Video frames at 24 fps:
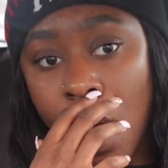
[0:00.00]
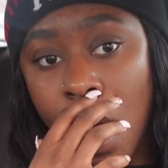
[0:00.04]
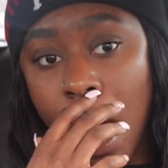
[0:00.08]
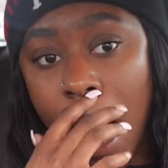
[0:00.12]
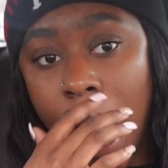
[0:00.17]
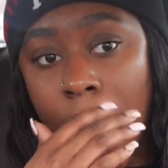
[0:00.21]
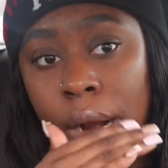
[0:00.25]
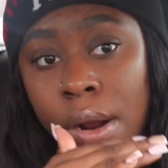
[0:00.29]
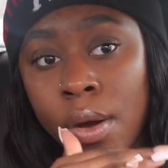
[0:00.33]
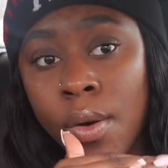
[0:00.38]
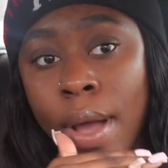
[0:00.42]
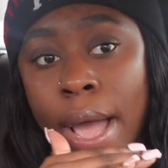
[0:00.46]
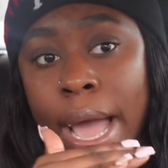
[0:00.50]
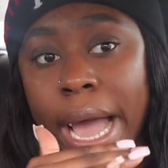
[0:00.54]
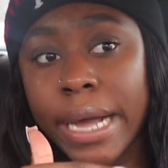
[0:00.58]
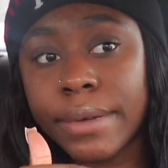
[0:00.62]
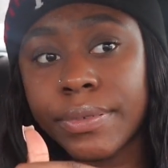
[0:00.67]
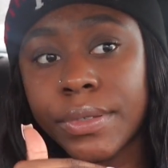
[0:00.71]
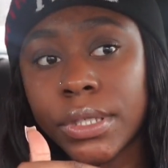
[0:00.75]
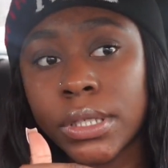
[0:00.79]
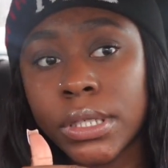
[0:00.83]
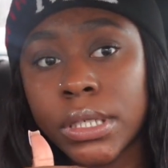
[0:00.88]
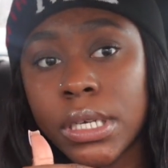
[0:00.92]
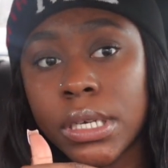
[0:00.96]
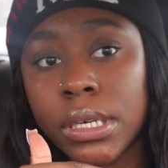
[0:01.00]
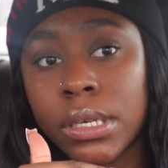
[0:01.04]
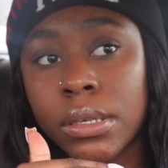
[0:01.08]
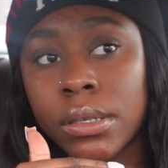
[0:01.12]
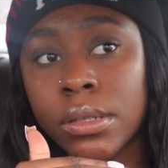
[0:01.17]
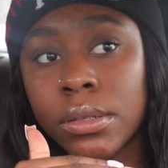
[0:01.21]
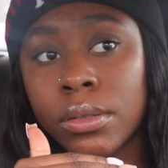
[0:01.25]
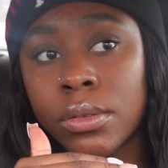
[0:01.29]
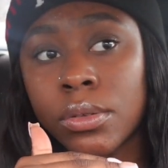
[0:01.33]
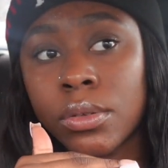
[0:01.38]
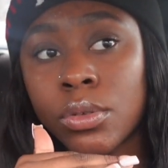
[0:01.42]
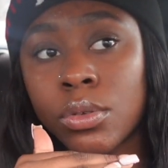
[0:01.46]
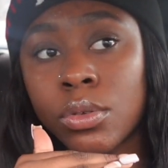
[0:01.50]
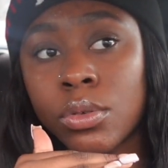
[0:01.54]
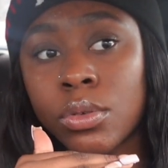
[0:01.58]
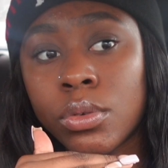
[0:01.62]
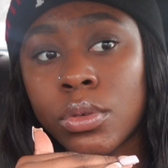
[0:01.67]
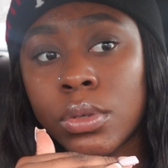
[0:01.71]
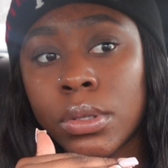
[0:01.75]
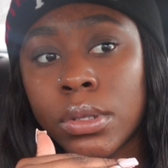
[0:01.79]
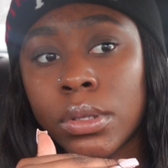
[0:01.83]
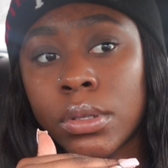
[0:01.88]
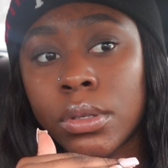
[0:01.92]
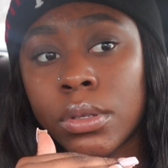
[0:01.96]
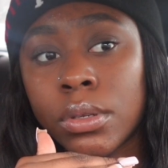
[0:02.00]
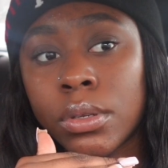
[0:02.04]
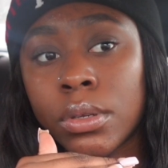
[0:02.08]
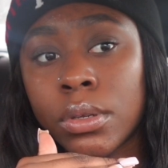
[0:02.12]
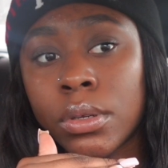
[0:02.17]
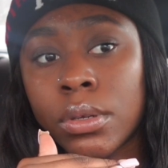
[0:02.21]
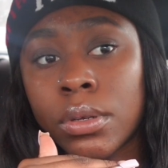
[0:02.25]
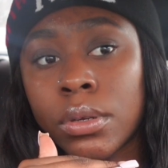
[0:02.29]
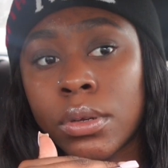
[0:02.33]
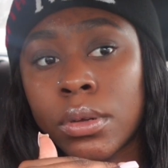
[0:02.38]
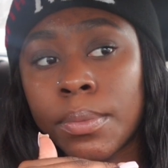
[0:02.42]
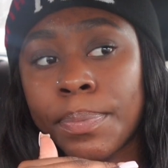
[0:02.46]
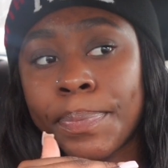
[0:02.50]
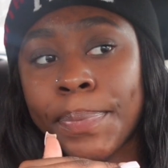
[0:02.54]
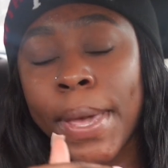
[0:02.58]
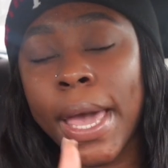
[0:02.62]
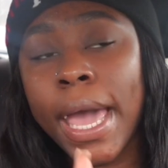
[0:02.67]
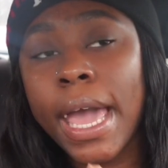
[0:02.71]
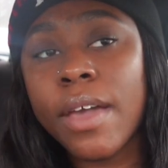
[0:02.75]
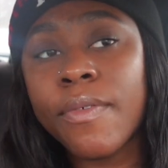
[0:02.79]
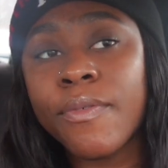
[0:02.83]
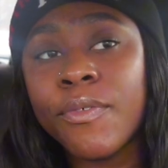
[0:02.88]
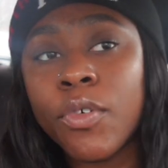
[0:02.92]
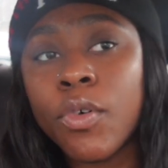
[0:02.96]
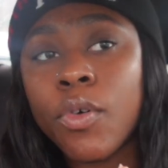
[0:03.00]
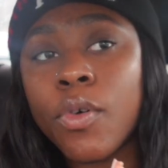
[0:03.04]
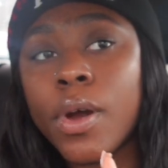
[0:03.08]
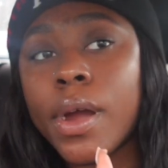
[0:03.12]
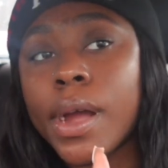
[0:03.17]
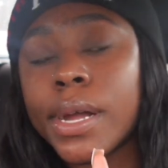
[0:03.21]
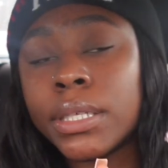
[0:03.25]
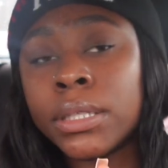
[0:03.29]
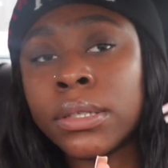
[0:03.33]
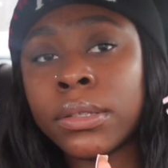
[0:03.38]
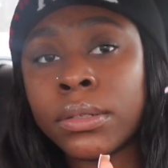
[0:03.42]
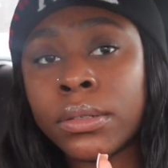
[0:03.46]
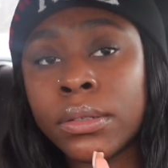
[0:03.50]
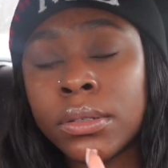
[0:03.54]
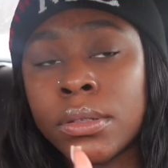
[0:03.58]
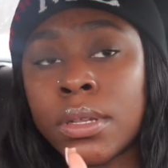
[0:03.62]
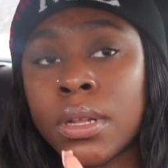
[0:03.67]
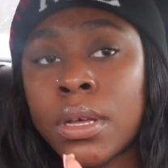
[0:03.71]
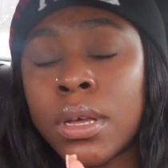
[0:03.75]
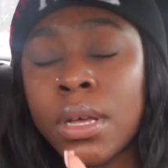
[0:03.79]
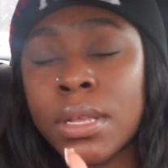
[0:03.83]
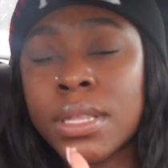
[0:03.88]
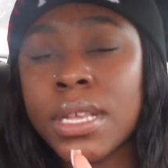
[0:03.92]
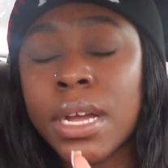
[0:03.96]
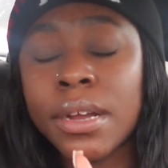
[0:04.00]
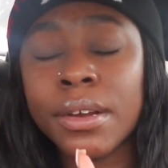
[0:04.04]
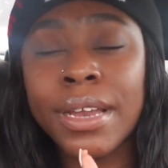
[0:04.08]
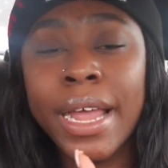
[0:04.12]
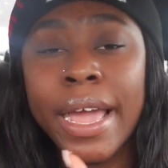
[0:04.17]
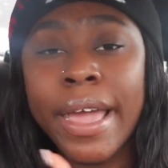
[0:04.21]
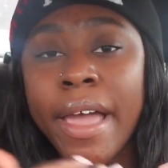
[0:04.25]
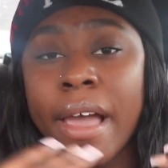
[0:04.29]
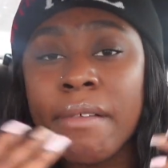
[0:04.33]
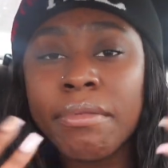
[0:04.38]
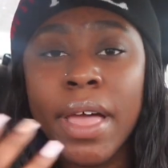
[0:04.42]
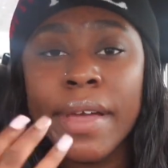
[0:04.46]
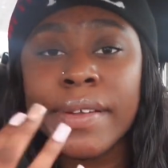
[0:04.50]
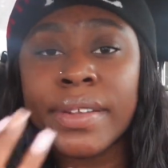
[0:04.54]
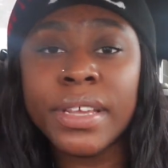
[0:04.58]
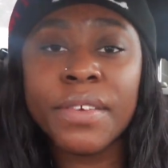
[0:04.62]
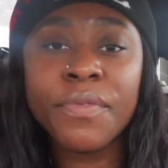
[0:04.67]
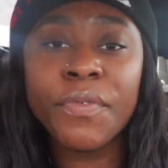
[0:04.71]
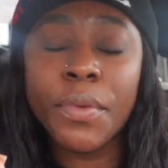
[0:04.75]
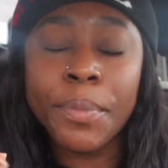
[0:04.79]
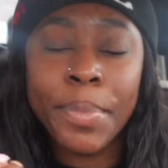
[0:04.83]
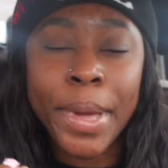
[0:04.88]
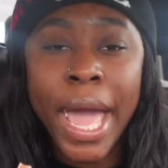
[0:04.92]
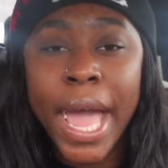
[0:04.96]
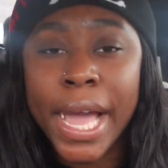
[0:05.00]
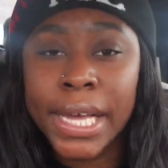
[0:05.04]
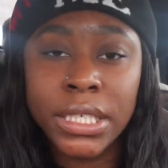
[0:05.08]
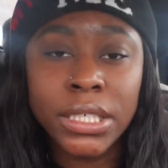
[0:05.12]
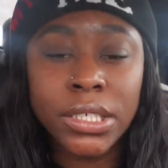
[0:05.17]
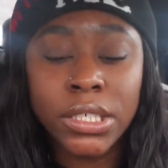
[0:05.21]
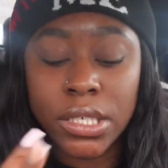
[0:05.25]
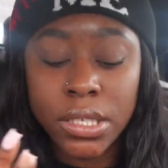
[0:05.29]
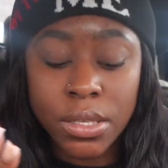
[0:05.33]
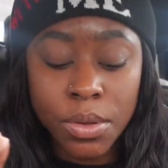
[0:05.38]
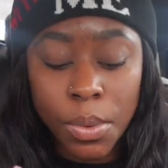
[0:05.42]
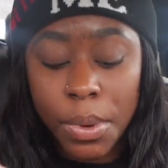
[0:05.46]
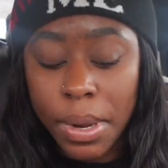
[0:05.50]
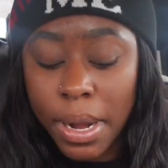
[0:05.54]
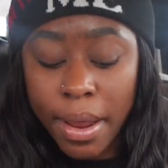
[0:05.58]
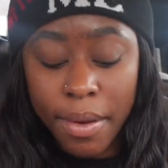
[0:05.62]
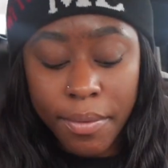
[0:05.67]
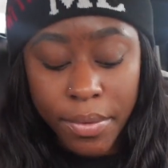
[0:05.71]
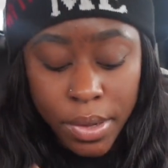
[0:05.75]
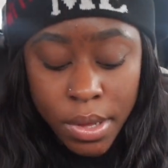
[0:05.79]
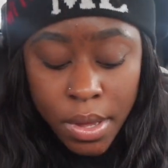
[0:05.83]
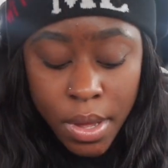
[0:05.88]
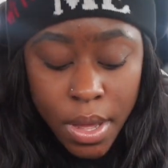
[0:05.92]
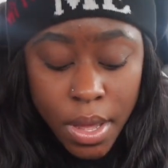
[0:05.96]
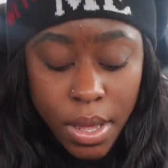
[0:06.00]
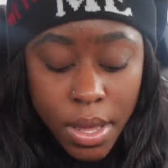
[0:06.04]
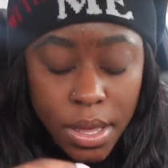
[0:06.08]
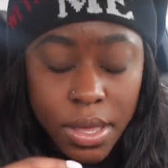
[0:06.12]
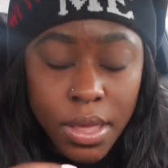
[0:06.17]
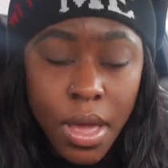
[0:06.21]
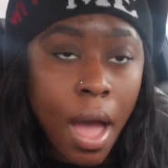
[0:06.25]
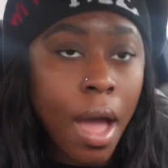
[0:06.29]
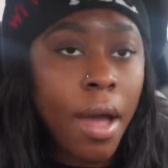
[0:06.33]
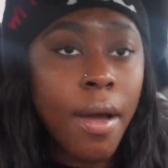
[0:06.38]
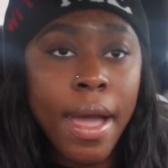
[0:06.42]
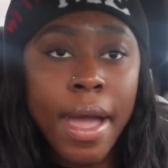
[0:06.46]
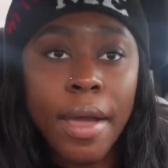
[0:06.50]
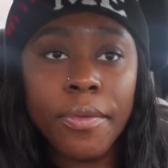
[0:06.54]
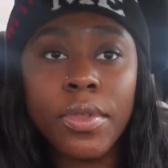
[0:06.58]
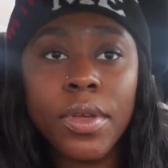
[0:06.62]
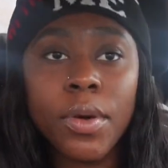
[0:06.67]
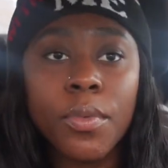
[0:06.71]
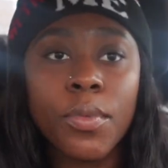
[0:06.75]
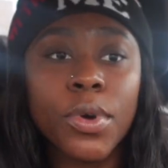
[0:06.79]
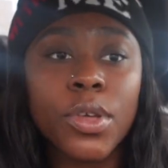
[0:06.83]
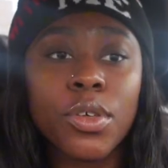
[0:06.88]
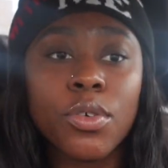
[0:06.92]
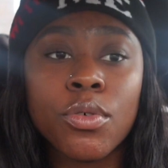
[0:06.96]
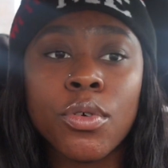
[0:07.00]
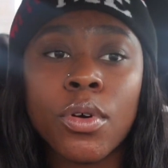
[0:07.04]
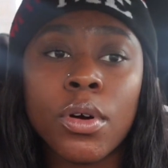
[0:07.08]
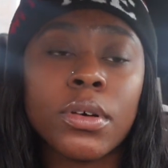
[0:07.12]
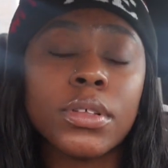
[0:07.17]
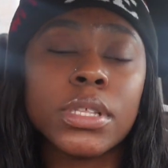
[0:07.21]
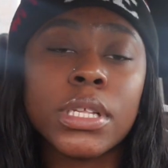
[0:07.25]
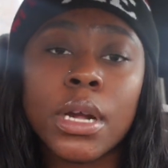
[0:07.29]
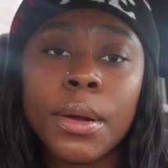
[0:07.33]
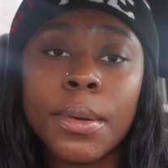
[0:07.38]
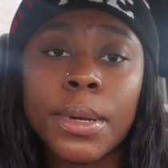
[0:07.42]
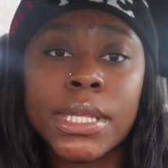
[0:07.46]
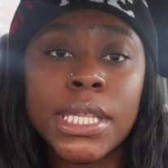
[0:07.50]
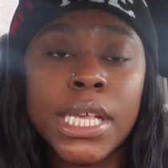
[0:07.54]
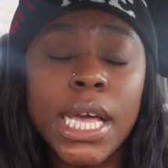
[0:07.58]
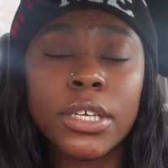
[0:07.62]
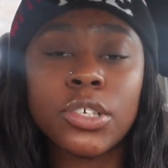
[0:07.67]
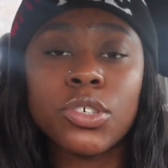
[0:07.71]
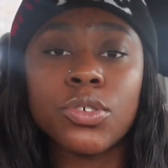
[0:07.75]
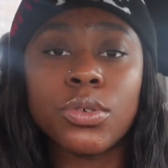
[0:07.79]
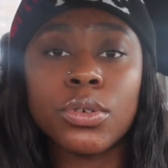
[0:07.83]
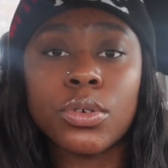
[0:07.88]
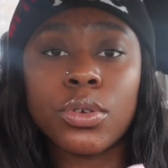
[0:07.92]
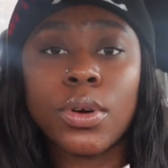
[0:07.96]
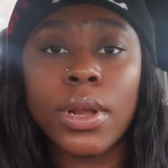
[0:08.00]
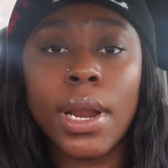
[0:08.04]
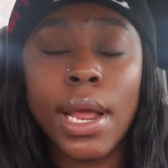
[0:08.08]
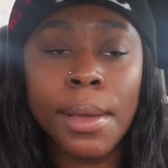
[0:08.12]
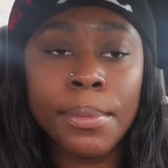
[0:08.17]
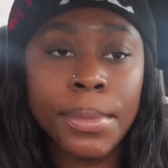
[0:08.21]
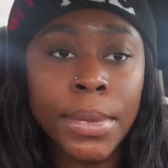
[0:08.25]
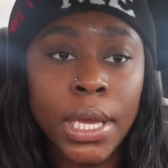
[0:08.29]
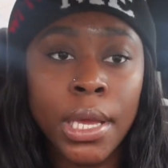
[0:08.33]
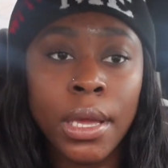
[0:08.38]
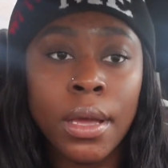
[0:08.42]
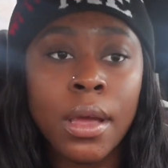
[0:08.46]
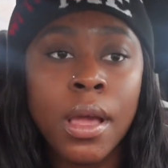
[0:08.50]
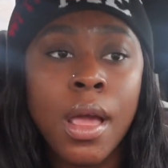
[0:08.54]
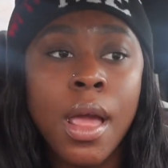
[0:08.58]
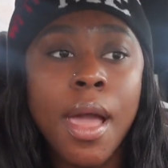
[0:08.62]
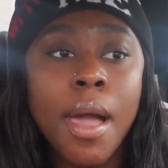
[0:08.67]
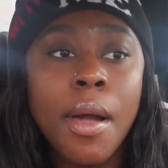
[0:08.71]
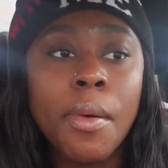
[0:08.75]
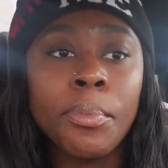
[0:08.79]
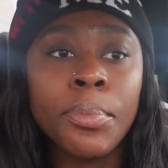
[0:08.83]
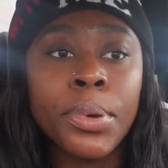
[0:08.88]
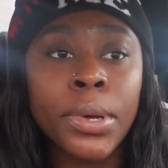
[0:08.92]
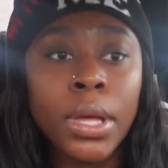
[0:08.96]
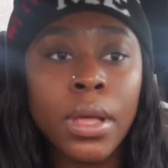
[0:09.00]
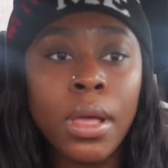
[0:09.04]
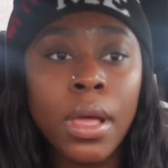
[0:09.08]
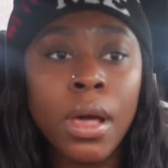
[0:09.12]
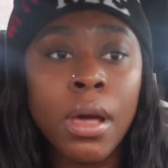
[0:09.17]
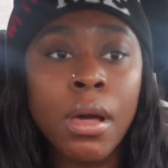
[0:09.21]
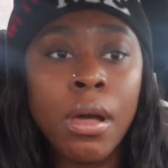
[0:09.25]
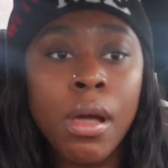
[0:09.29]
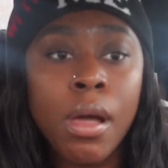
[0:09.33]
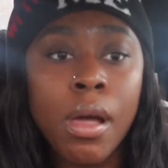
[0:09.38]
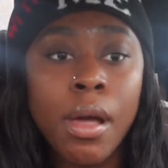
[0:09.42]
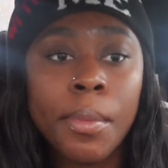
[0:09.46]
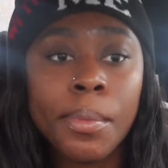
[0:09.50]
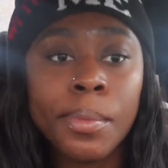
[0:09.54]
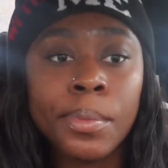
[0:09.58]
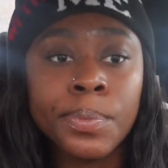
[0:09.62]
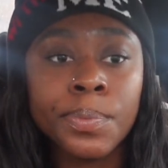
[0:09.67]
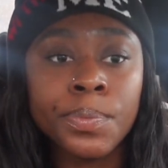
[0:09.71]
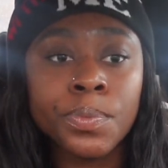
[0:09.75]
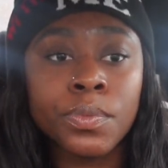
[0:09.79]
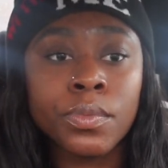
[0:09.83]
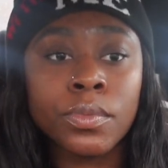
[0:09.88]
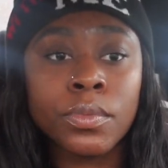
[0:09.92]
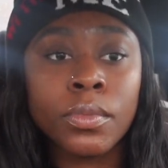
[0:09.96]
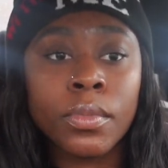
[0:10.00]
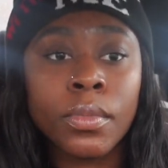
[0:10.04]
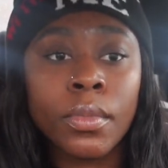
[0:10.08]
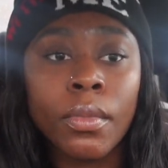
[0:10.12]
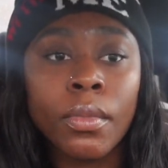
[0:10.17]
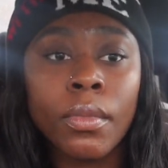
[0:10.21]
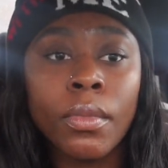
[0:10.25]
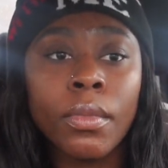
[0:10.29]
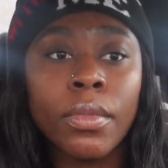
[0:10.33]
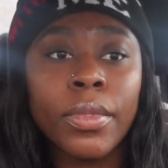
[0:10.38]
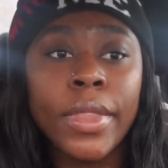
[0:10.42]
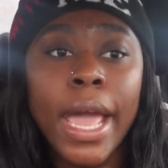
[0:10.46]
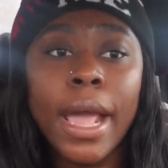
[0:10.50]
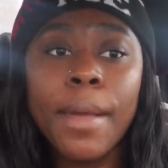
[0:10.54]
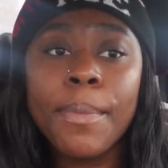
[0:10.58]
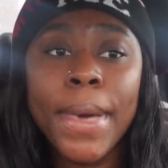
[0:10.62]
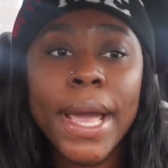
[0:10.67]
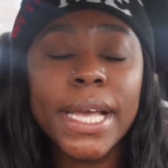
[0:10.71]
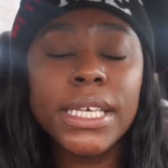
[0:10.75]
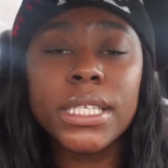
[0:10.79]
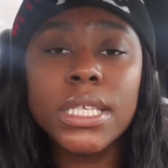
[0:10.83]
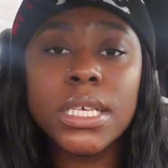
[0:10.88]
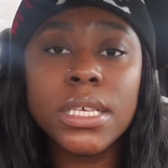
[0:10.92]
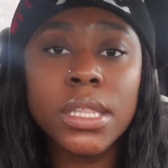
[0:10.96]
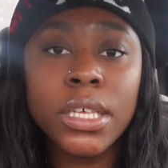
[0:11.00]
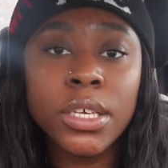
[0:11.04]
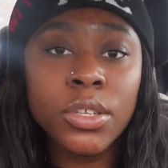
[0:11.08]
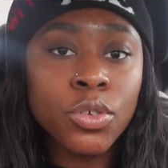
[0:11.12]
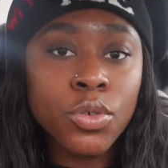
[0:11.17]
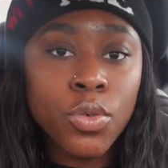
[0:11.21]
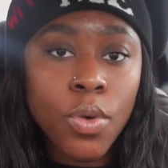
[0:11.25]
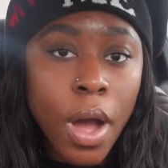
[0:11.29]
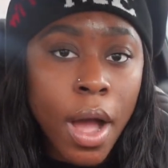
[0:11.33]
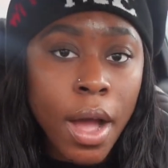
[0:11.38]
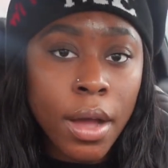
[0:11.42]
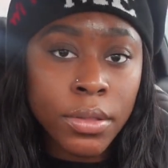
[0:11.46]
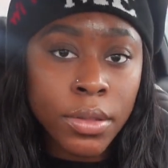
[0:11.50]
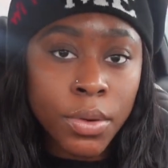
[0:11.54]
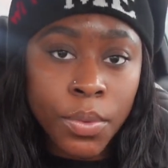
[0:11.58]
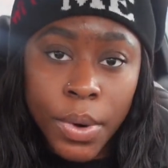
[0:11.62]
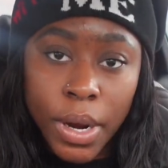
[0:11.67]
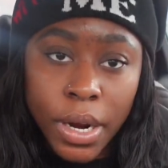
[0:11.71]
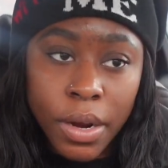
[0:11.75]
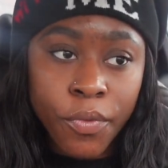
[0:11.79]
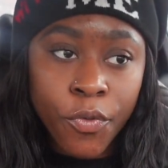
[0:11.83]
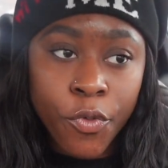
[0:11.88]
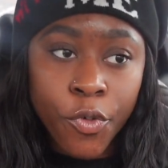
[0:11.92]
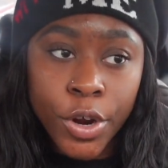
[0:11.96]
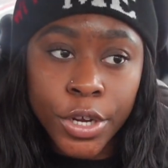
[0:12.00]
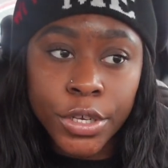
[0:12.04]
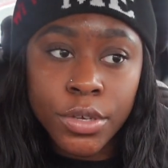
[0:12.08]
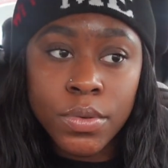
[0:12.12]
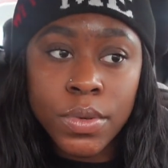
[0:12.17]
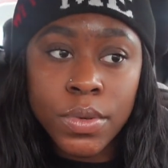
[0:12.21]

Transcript: I don't have to pay for a certain, they have like different packages or whatever. Y'all have to, when you go on TurboTax, you will know what I mean. But they basically do all the work for you,